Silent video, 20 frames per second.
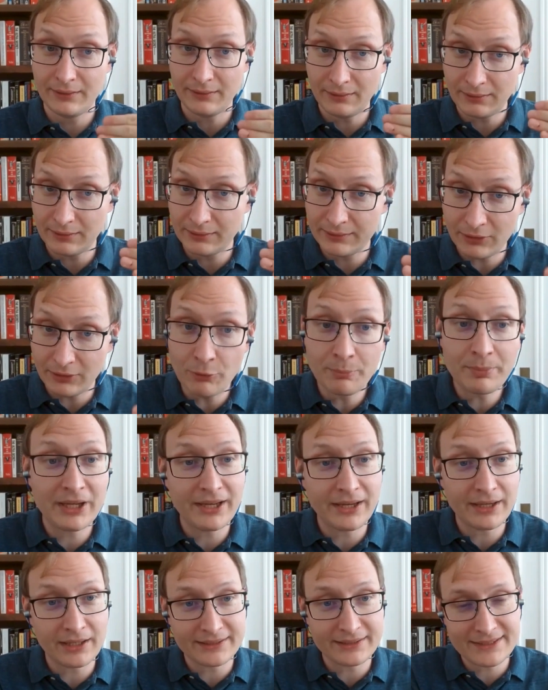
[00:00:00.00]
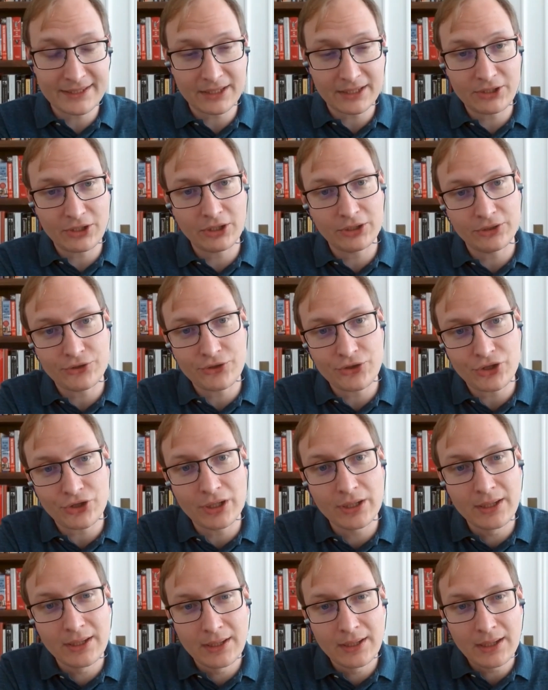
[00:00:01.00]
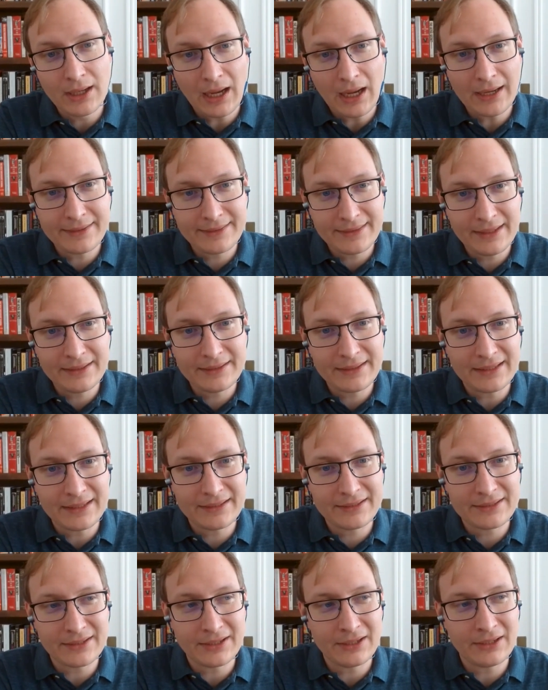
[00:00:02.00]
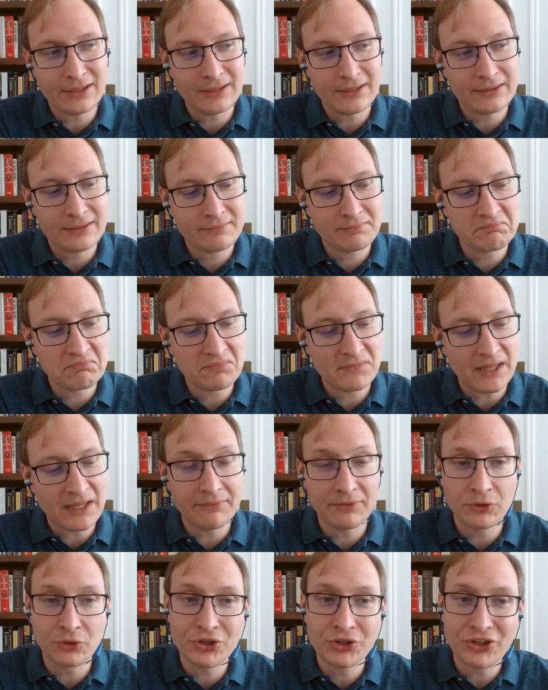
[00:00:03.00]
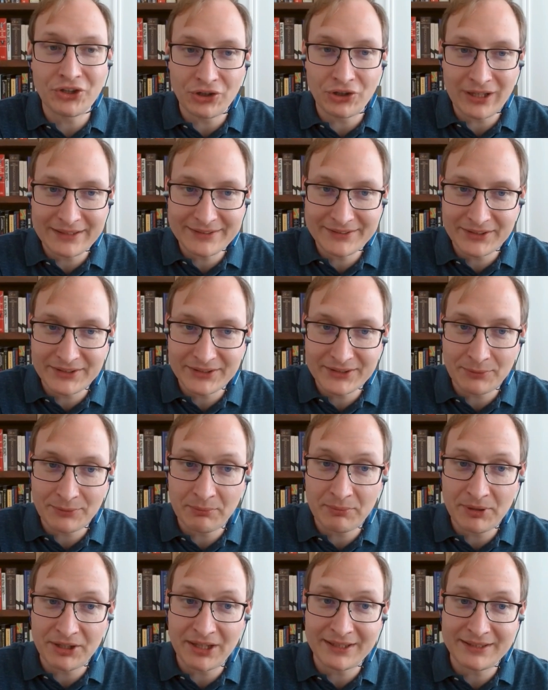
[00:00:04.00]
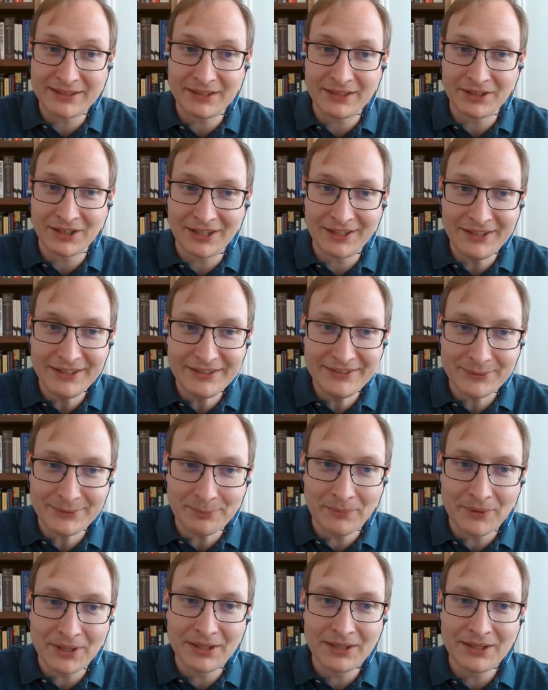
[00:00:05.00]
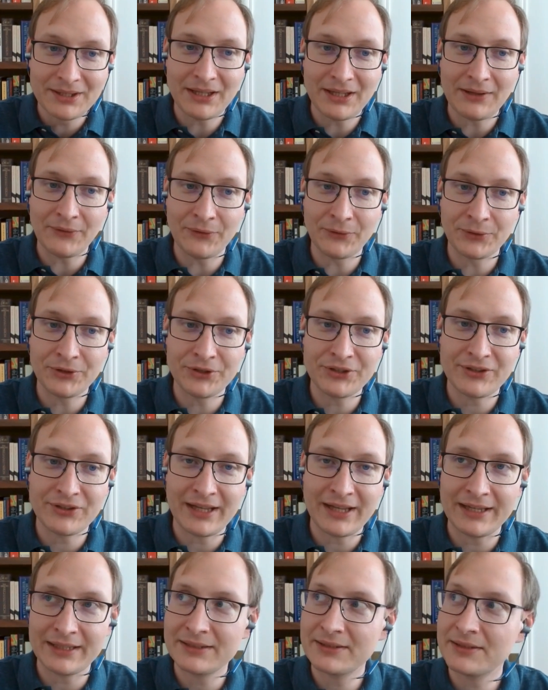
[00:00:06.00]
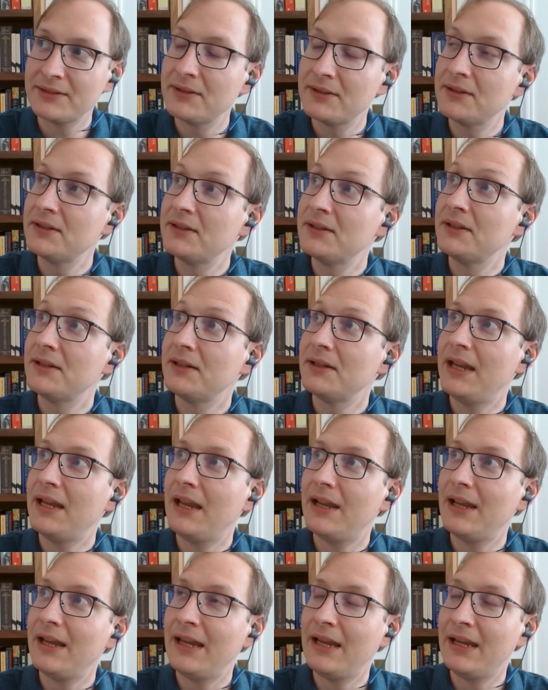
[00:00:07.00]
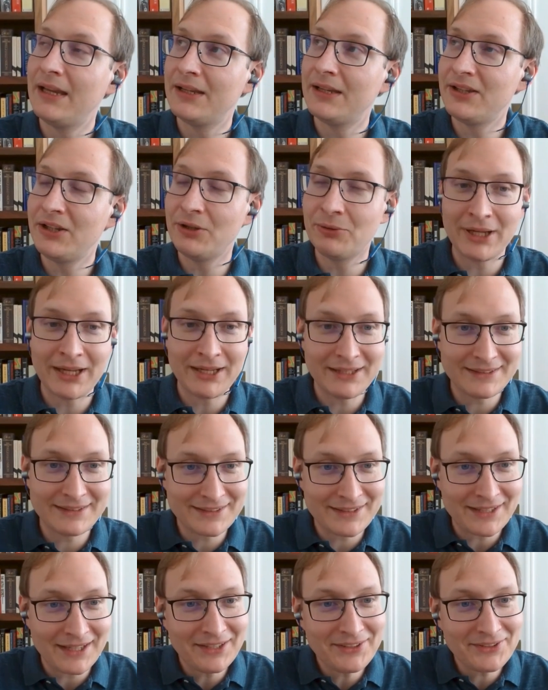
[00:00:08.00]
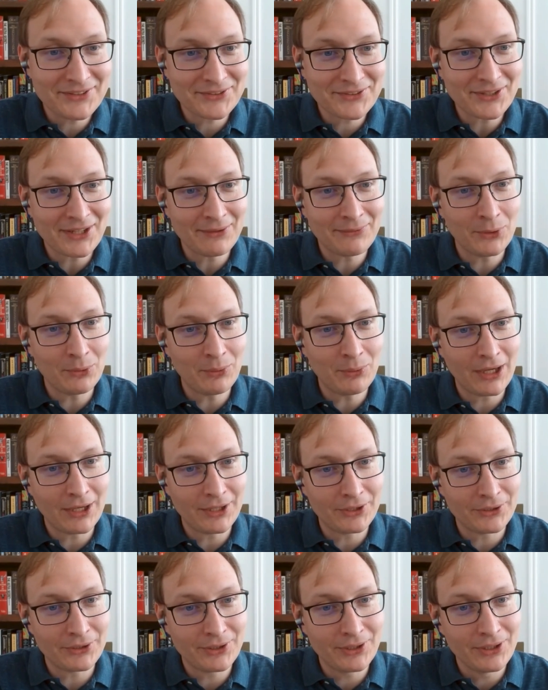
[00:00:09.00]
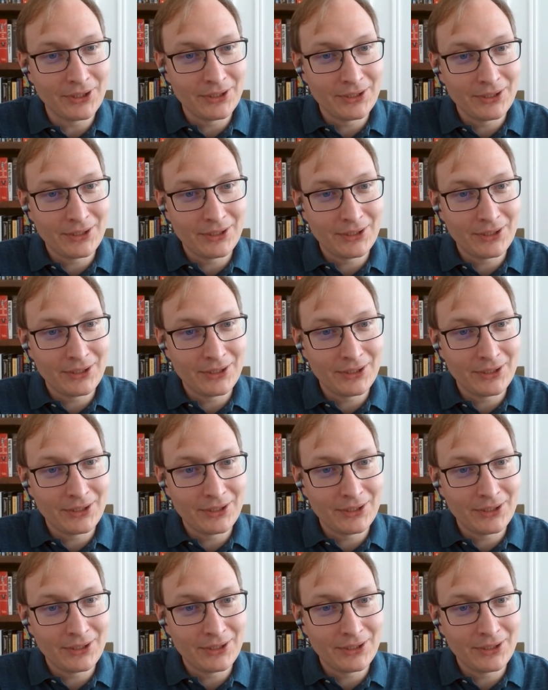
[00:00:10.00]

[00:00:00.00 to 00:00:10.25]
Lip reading: on OpenAI's technology, I think that they've learned their lessons from the 1990s. They learned that in the United States, if you hire